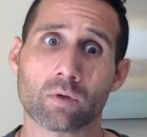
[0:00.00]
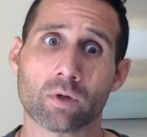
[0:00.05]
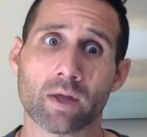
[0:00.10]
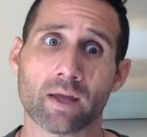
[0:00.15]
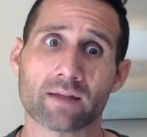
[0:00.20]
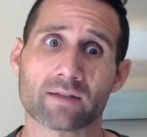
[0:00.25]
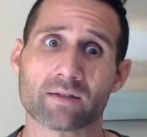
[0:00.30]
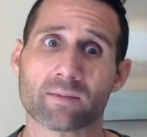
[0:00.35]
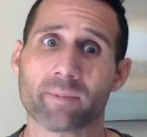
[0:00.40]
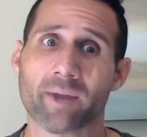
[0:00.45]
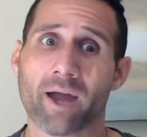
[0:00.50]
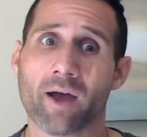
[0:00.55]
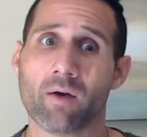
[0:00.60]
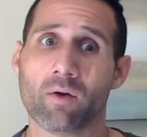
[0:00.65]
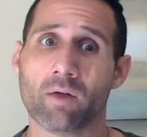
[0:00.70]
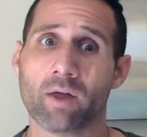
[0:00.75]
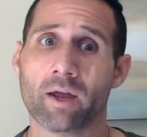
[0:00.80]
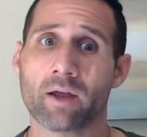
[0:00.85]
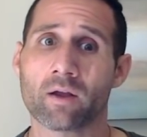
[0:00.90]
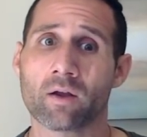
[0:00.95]
it's
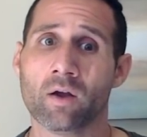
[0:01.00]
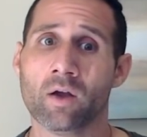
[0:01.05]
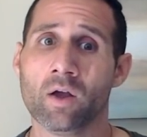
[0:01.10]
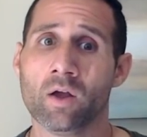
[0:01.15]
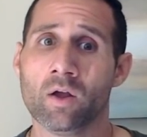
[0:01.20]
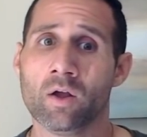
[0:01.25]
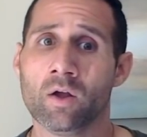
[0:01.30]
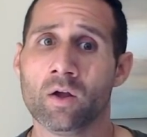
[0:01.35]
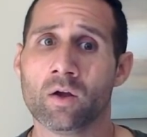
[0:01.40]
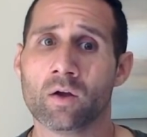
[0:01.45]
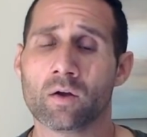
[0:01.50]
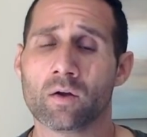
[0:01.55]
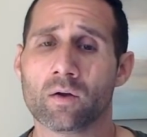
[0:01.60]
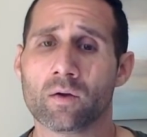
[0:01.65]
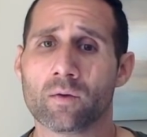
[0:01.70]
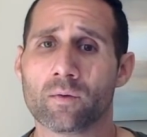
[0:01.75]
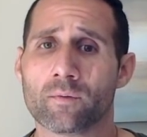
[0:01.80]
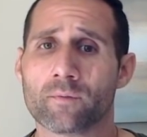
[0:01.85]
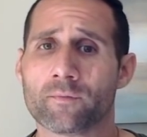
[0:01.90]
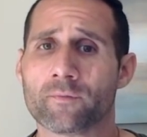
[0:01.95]
about like
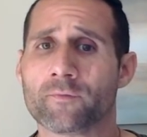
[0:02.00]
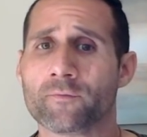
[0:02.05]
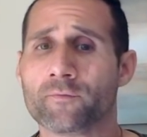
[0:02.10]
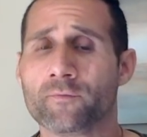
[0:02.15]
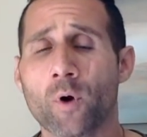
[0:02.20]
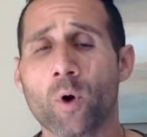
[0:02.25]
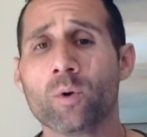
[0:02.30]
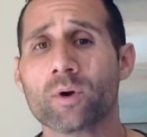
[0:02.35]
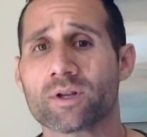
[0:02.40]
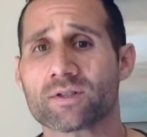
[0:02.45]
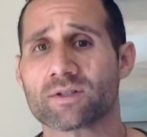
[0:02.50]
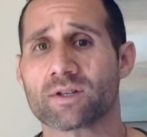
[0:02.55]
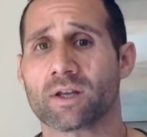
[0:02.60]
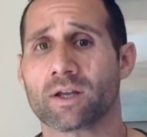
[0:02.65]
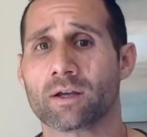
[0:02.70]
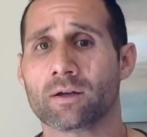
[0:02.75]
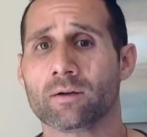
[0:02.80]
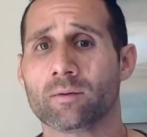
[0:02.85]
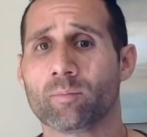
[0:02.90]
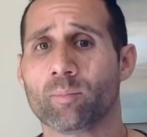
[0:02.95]

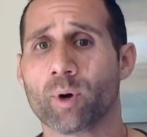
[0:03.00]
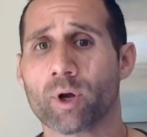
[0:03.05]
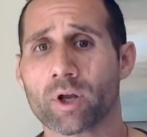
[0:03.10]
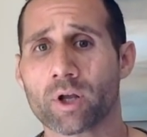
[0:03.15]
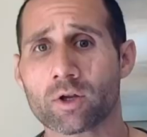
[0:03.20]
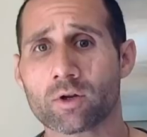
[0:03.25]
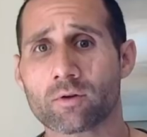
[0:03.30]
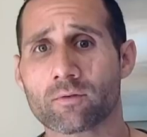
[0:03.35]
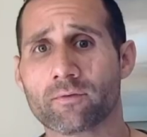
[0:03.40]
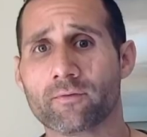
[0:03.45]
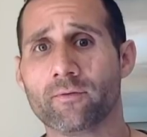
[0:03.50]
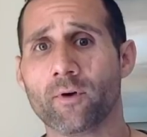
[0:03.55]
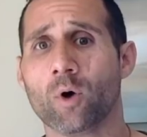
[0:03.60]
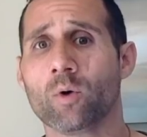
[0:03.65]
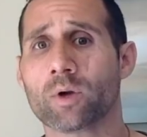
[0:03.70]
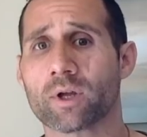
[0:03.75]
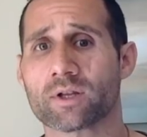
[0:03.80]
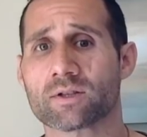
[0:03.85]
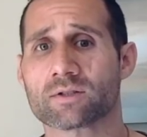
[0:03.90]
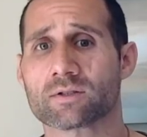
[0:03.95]
focusing, putting your
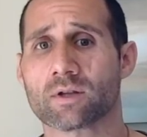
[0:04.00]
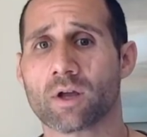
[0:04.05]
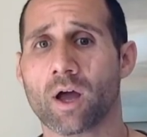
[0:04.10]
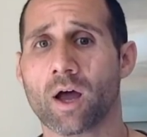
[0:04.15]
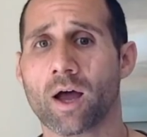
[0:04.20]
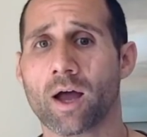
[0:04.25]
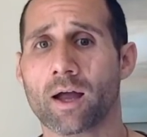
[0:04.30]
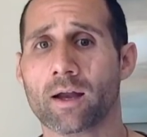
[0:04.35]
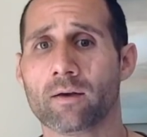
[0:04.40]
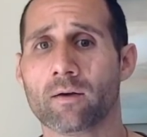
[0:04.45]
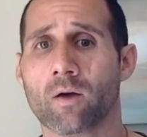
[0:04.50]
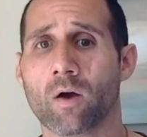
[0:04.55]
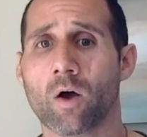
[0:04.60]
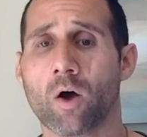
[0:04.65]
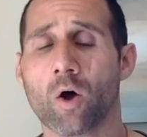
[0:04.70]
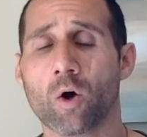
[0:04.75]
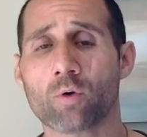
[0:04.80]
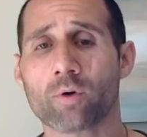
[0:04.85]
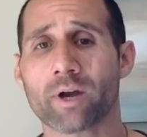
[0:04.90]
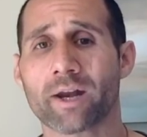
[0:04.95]
focus on
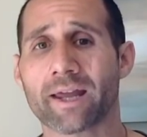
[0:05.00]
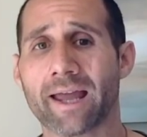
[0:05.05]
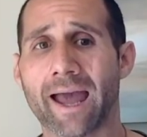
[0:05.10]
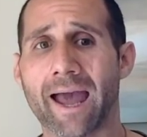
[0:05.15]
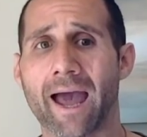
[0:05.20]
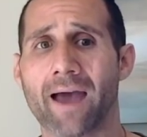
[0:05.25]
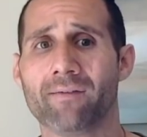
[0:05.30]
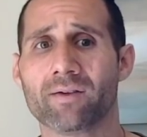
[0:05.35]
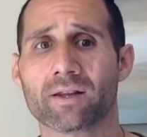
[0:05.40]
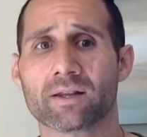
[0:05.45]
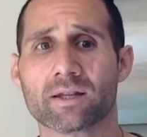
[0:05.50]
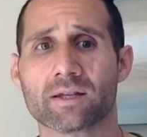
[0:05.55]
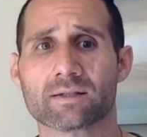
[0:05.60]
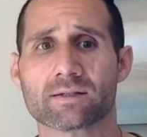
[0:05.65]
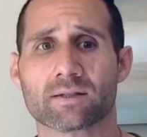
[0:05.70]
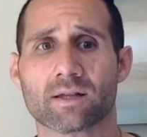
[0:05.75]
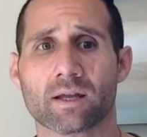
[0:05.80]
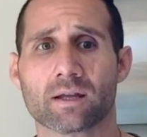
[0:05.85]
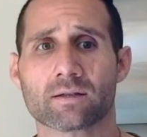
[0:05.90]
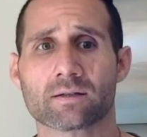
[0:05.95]
already having
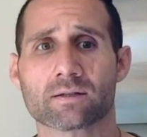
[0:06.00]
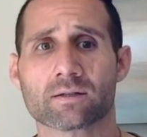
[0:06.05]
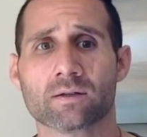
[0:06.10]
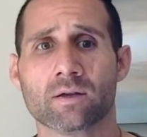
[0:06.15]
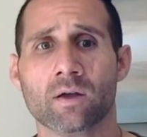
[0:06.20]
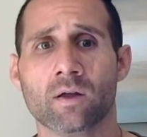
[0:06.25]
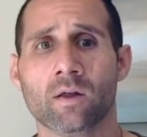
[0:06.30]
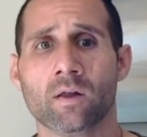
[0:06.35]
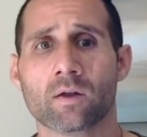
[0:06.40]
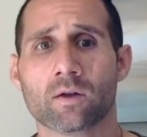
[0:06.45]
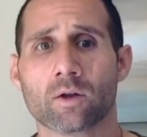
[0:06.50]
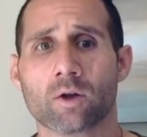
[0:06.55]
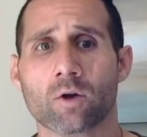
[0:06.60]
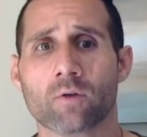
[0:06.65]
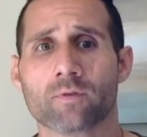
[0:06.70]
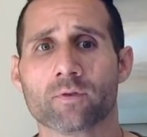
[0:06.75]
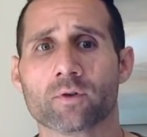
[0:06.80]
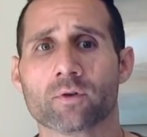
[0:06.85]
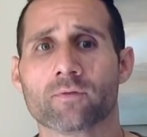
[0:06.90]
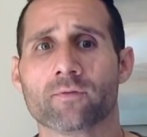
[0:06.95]
these things. You know,
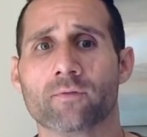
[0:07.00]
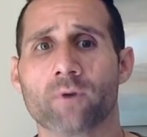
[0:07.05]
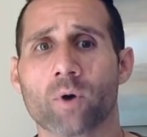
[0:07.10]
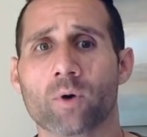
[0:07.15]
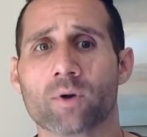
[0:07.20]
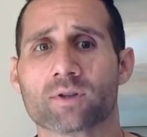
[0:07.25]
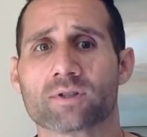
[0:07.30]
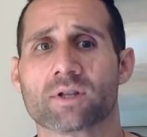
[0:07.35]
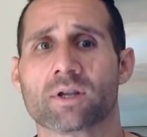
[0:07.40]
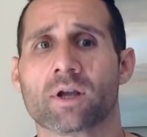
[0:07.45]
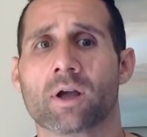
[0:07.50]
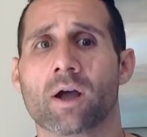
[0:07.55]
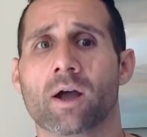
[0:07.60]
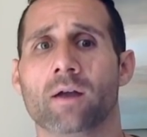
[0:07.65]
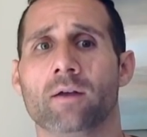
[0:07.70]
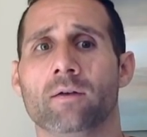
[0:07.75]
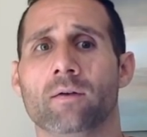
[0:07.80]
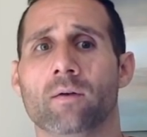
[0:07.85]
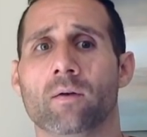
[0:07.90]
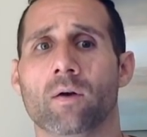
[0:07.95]
if you're focusing
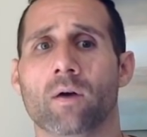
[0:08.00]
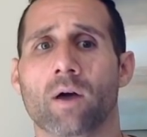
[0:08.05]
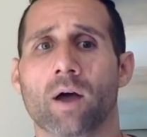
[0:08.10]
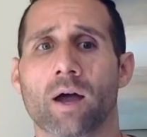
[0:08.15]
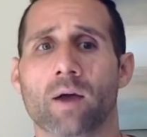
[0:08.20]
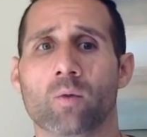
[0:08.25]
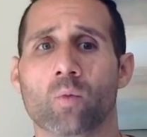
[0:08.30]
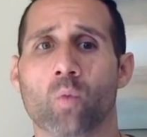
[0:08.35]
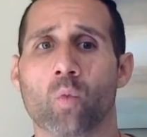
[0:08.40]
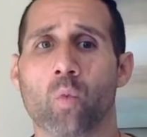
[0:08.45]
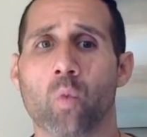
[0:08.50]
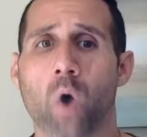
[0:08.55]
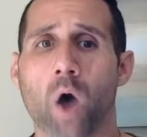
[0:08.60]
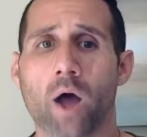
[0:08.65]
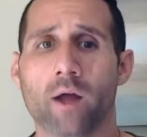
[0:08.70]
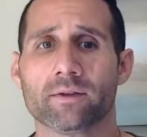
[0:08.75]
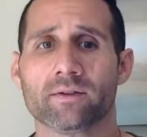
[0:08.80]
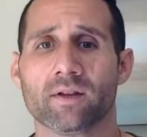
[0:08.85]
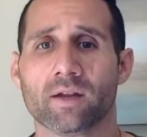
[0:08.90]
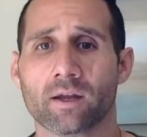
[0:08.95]
on on
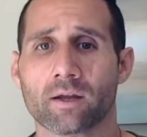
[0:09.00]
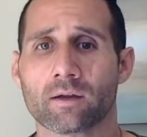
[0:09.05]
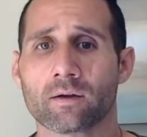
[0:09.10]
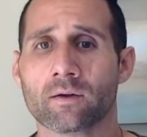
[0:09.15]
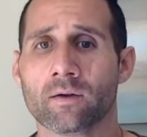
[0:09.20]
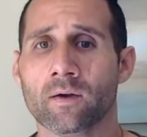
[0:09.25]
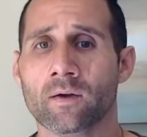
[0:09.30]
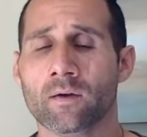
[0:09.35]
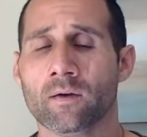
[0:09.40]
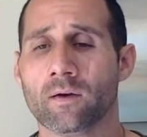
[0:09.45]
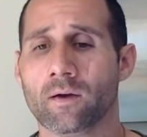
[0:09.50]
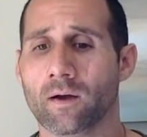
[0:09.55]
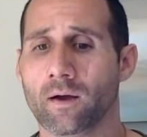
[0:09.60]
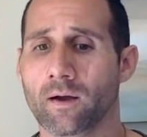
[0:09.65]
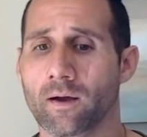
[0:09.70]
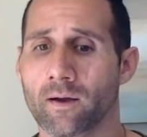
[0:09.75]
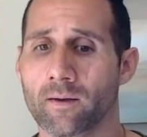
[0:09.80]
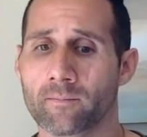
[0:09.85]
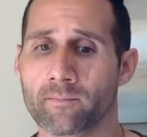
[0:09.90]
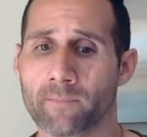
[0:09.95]
wanting,
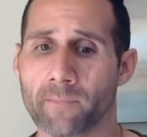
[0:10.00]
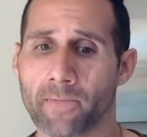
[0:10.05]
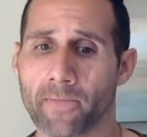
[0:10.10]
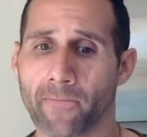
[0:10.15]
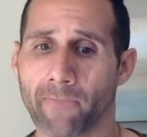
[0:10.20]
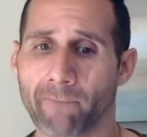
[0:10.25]
um,